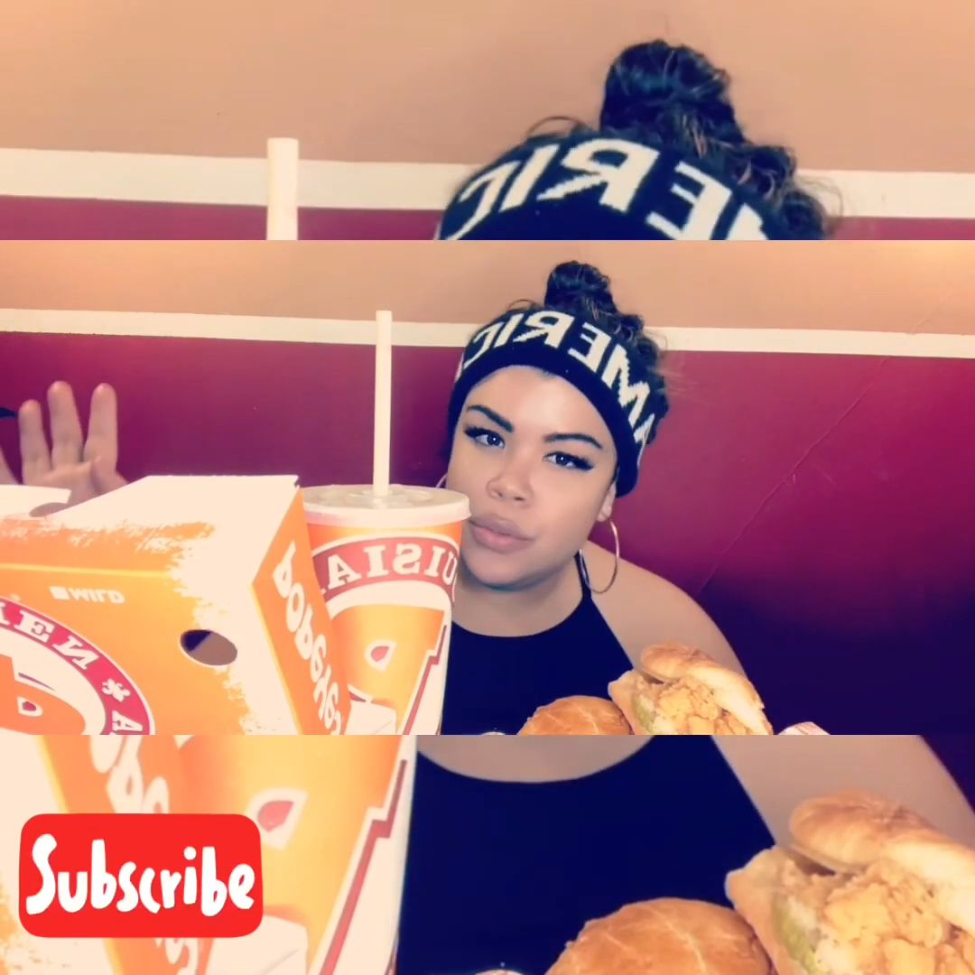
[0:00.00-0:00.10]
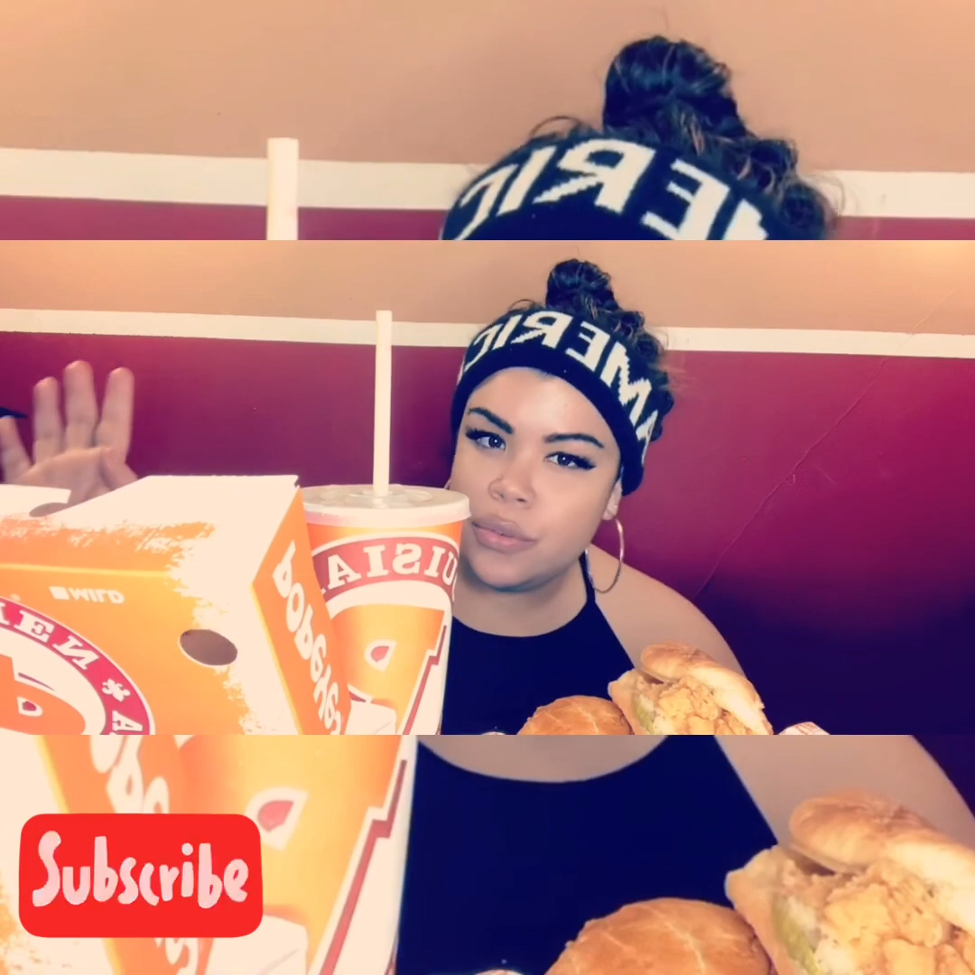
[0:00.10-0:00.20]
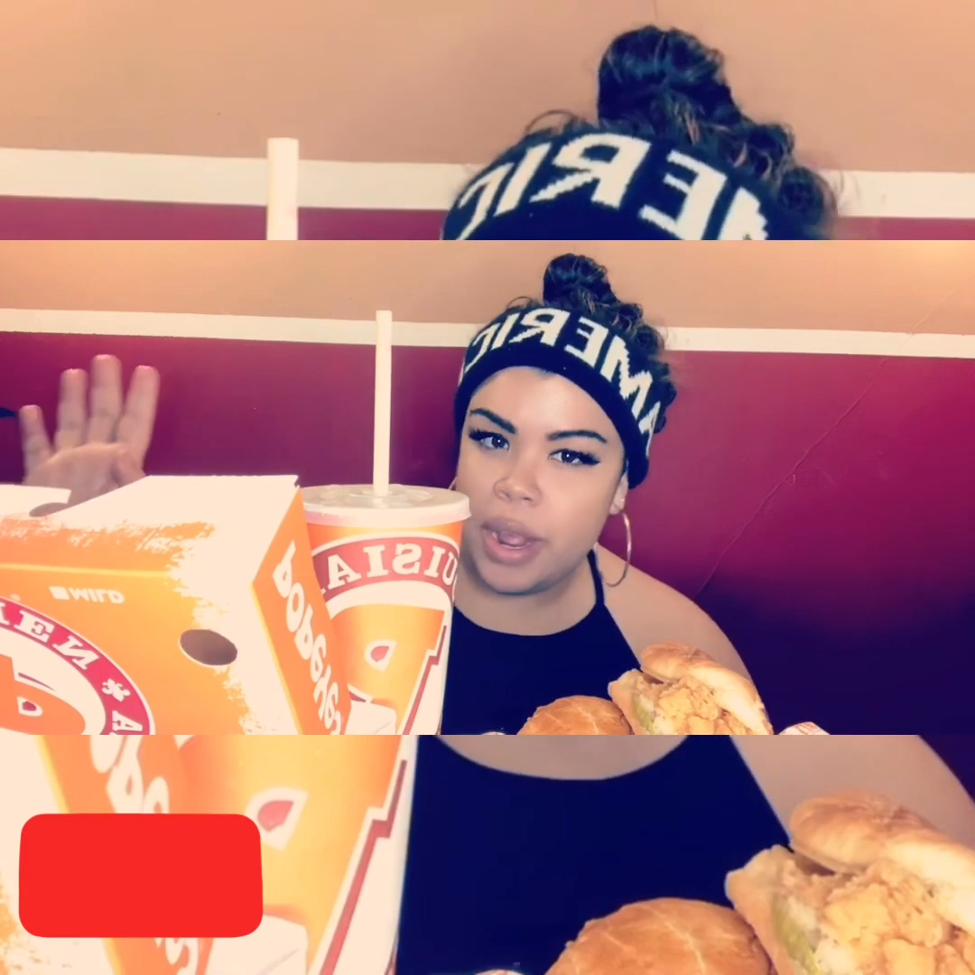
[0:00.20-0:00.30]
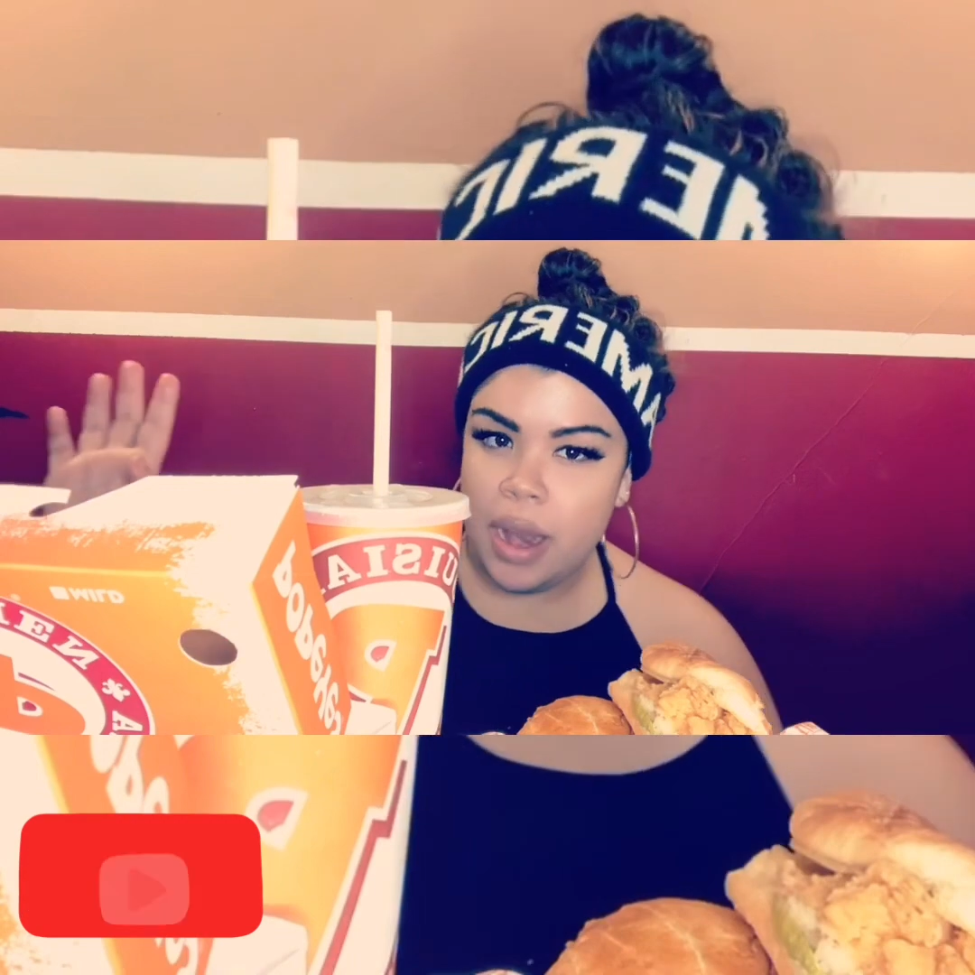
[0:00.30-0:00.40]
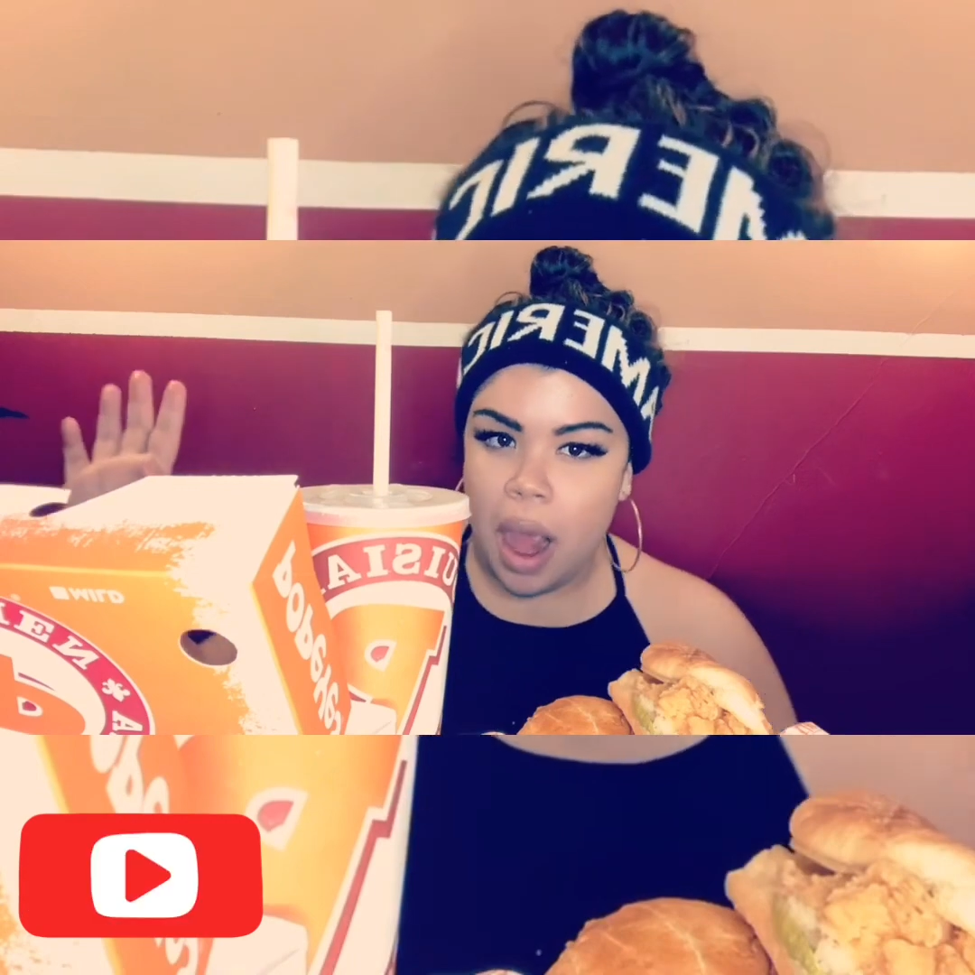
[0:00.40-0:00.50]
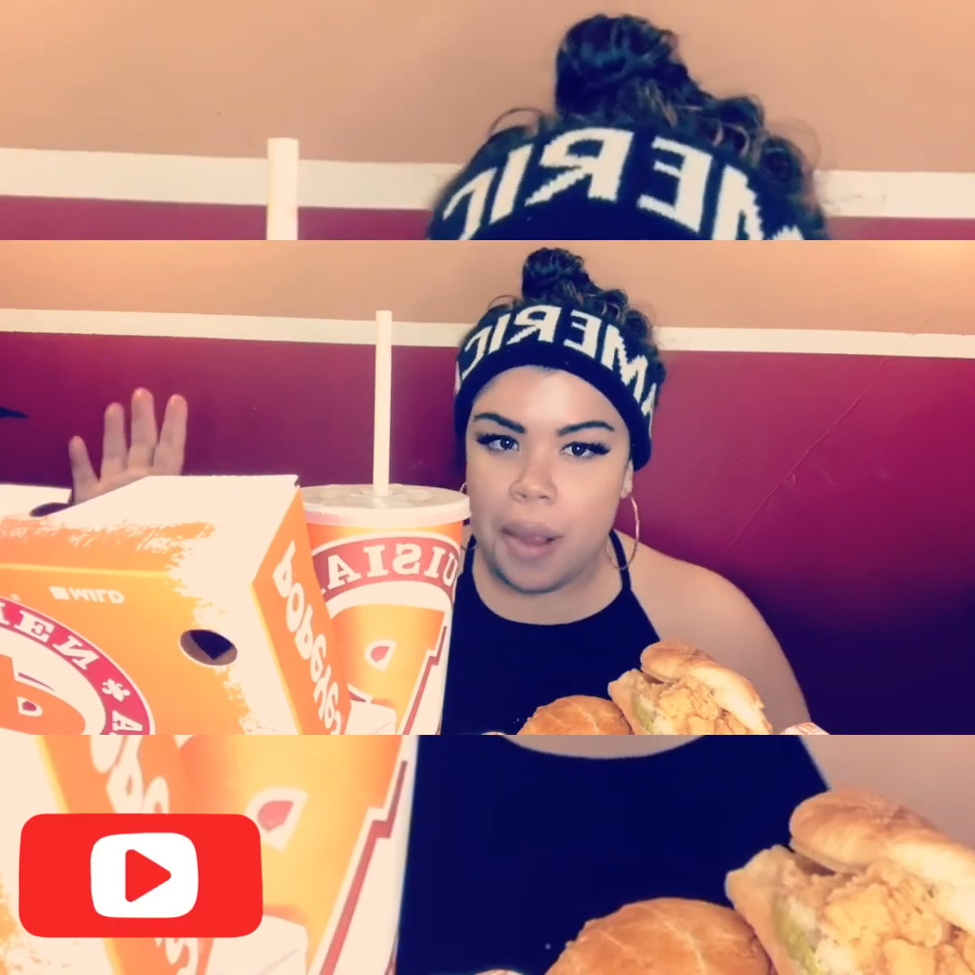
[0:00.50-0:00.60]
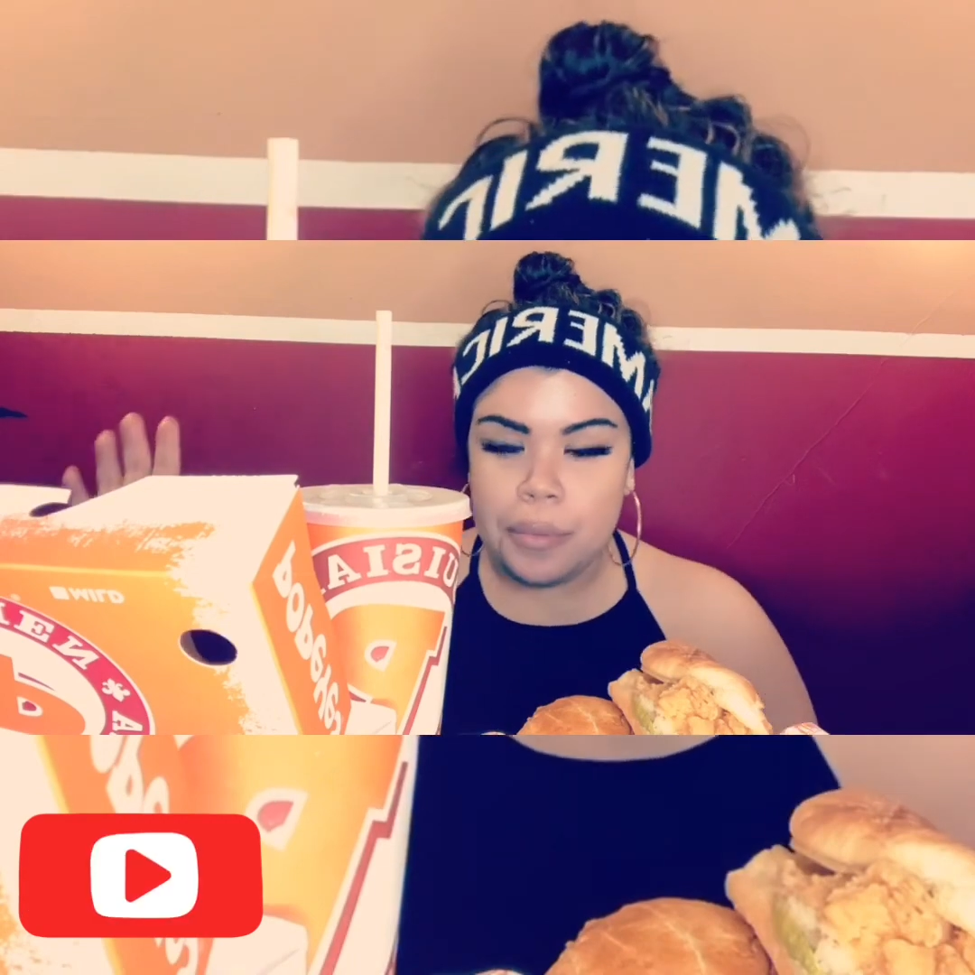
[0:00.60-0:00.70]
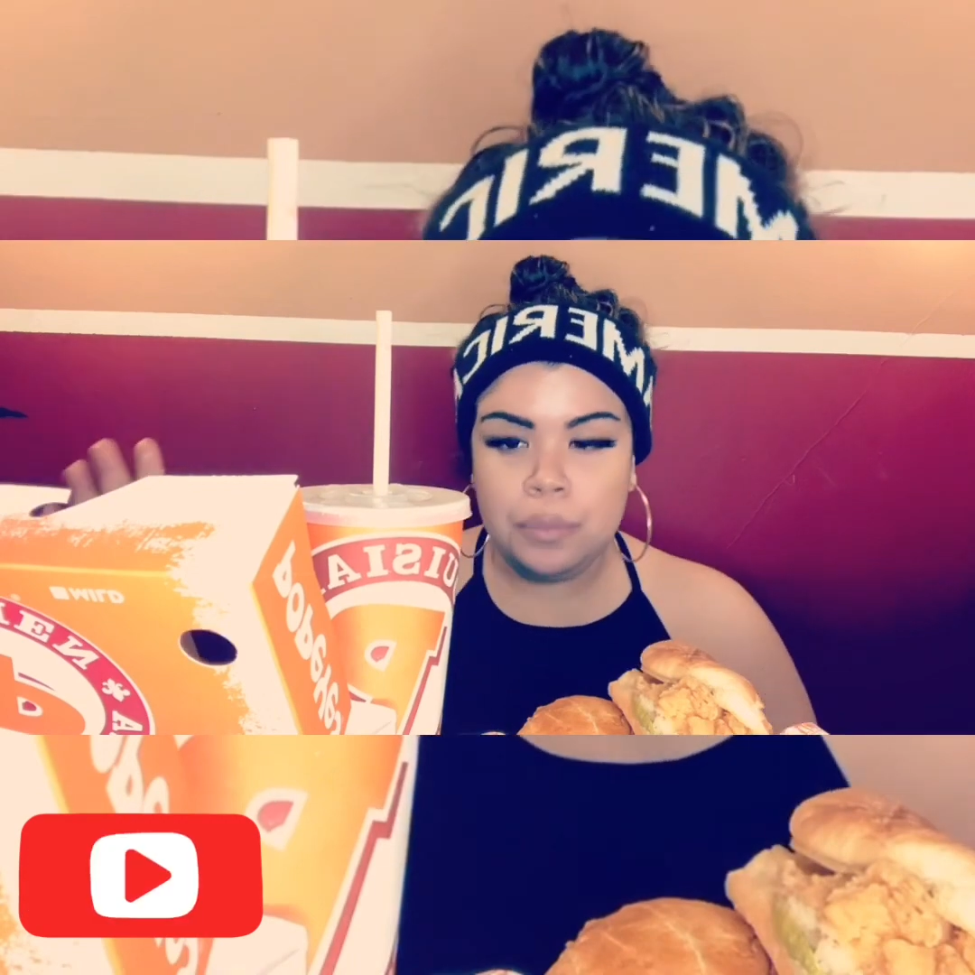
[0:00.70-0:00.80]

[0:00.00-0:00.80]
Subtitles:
right. Like,